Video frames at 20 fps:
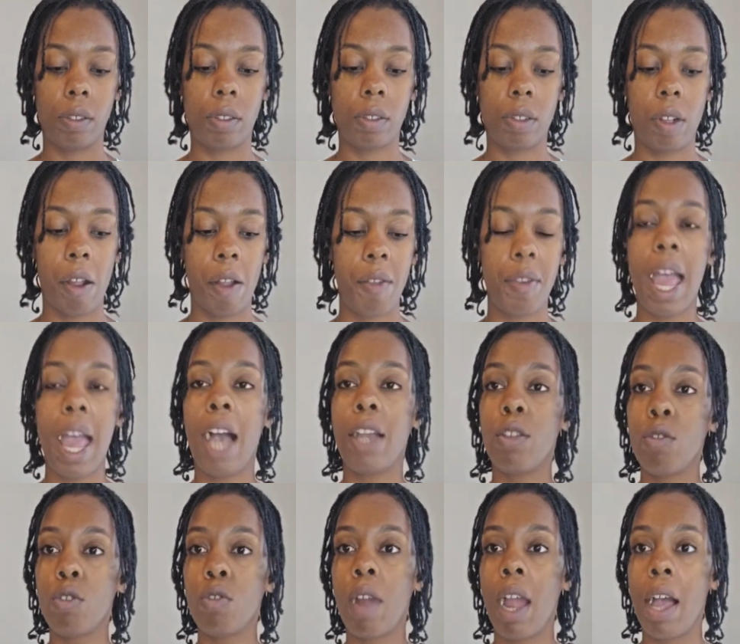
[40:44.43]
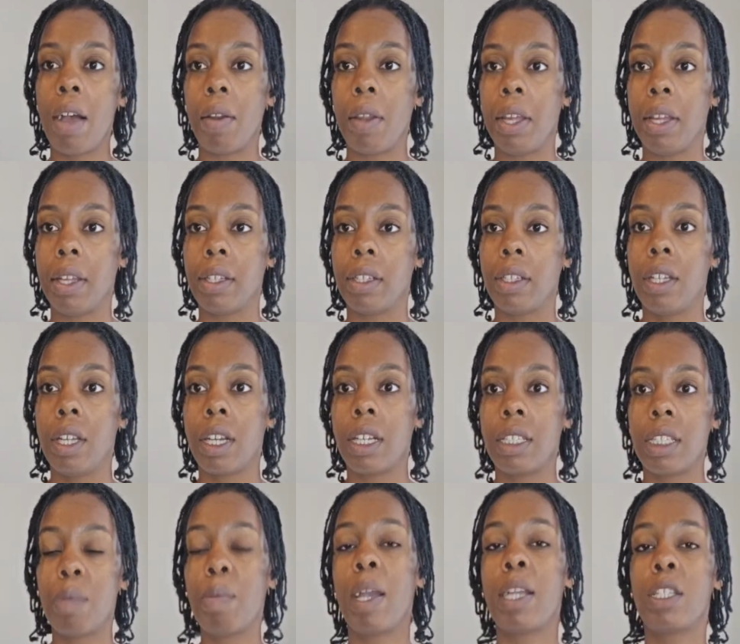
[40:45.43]
Now you drowning because
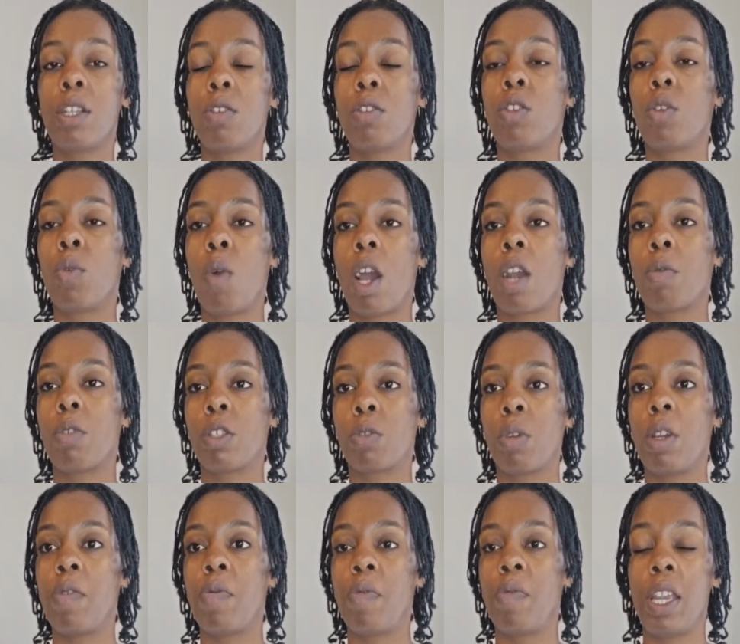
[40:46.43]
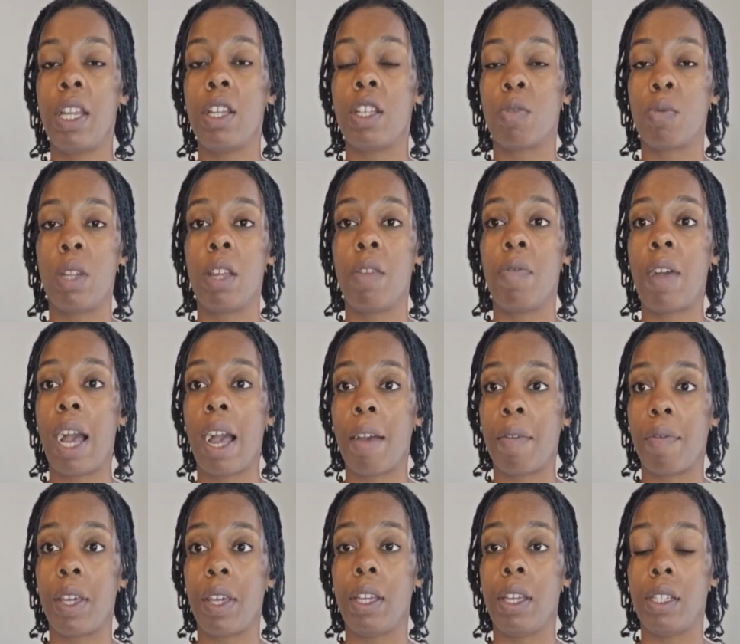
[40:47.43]
somebody told you the water was 3 feet and it's really 5
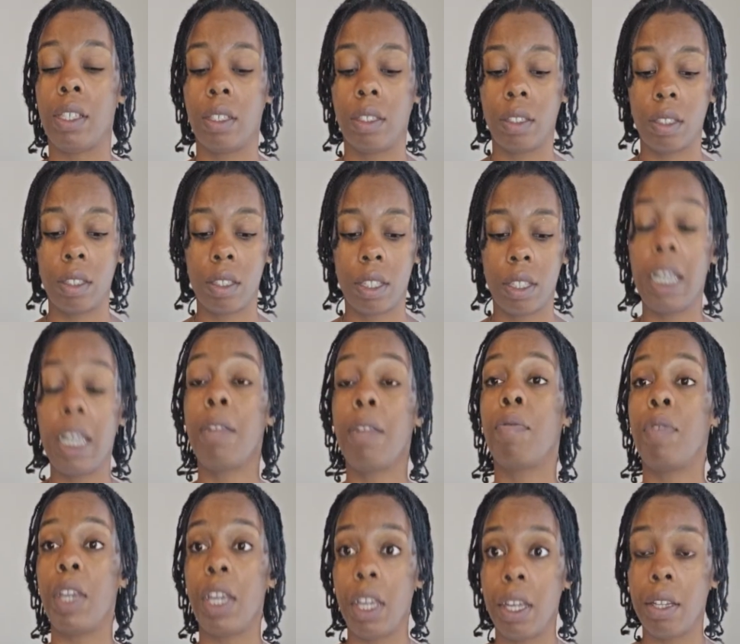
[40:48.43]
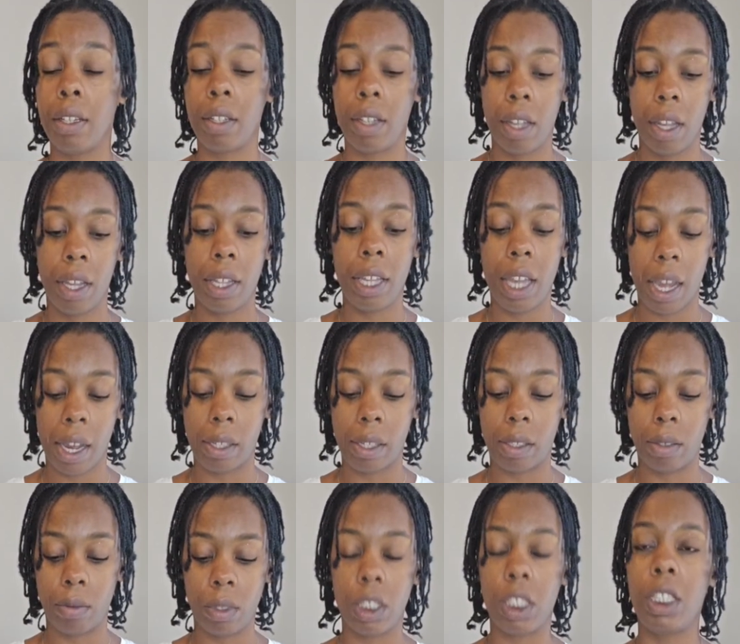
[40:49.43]
feet, 10 feet. Yeah,
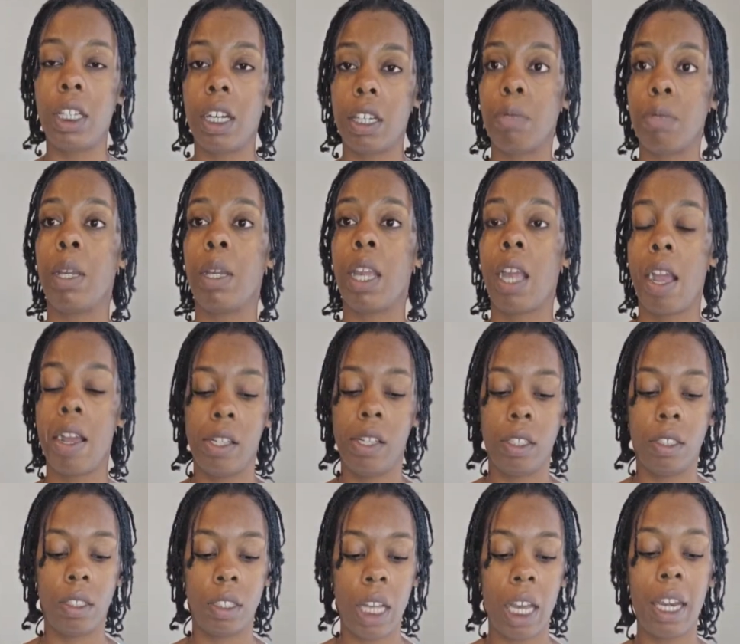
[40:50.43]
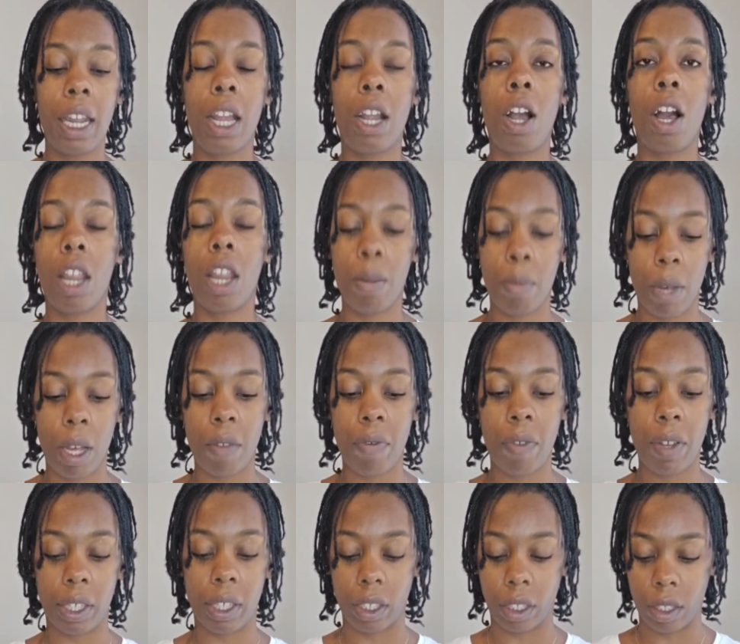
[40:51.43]
with the judgment. Now they calling
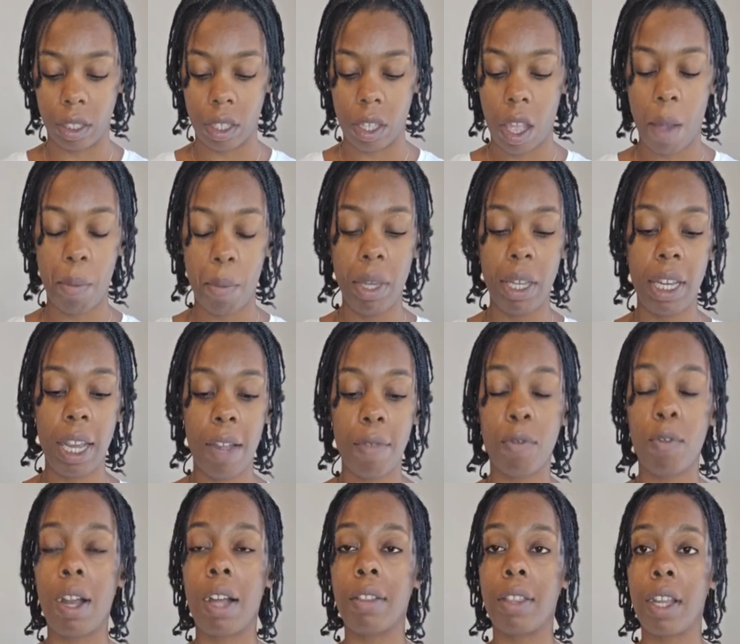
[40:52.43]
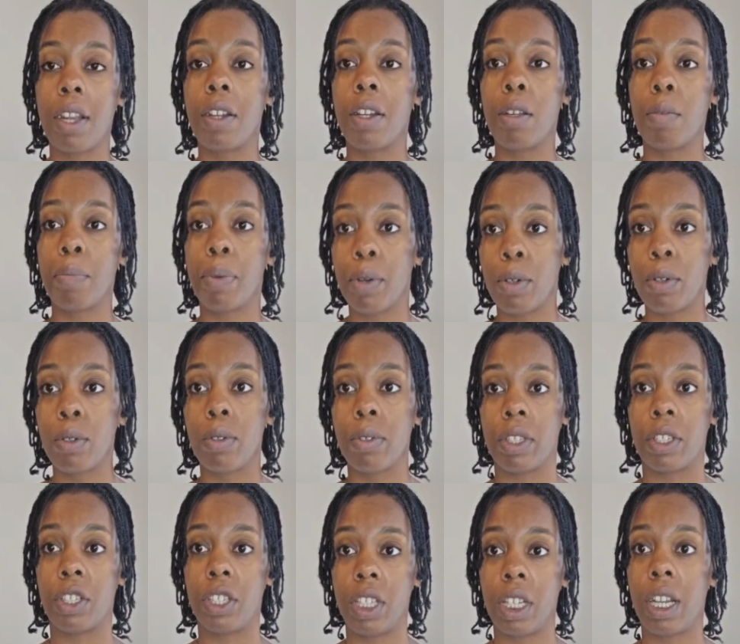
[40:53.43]
motherfuckers. Be careful out there in them pools and
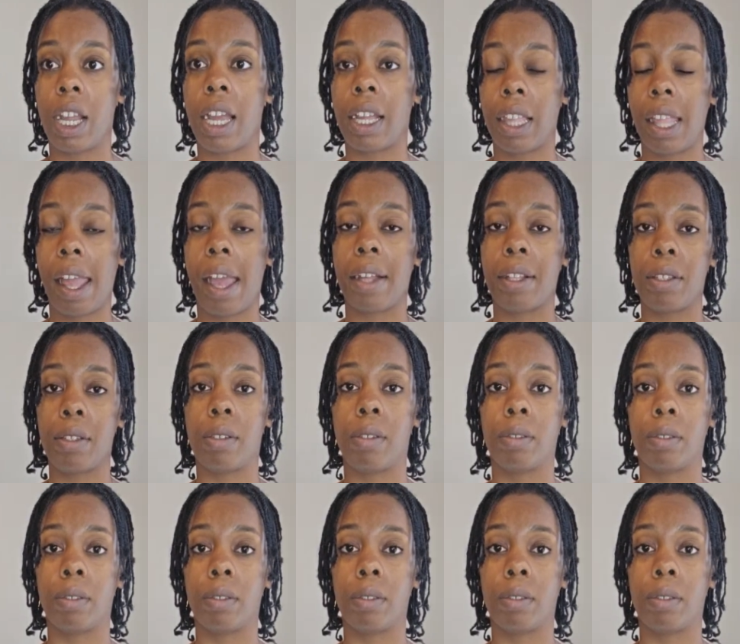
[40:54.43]
shit like that too.